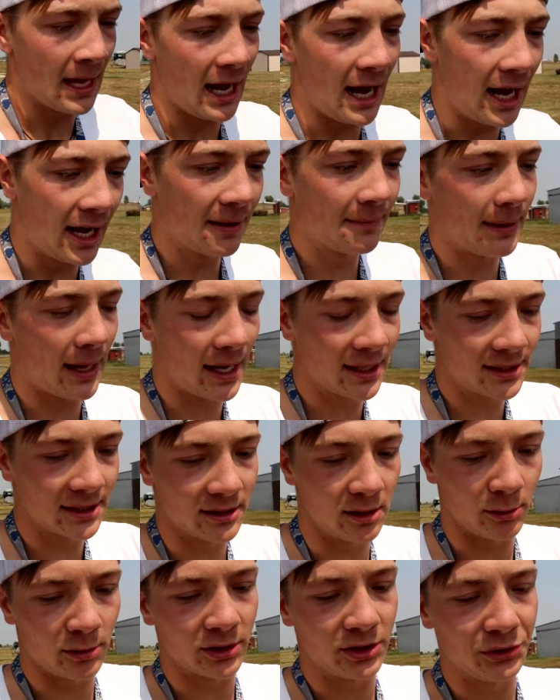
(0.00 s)
I am
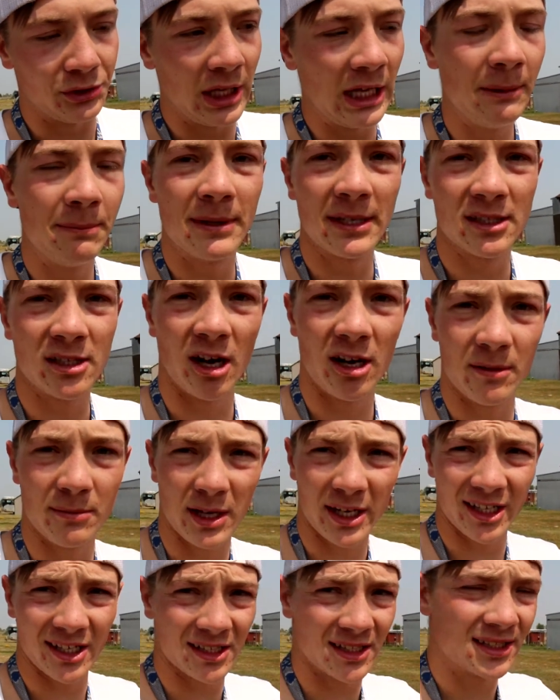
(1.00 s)
actually going to keep this car. I'm
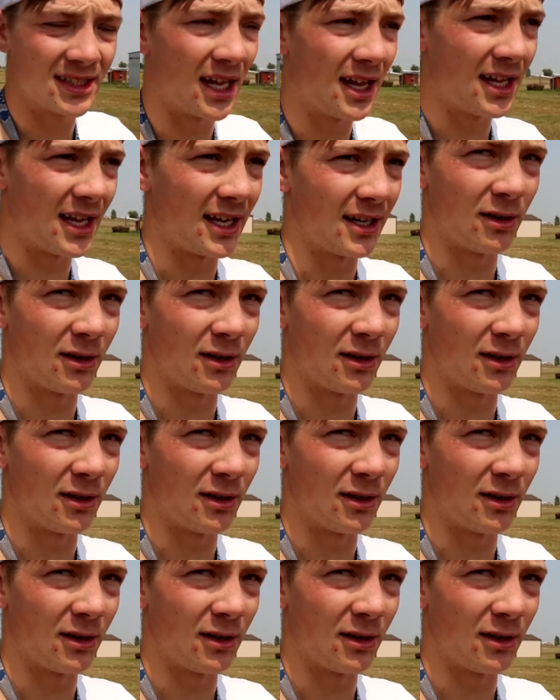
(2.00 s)
not gonna sell it.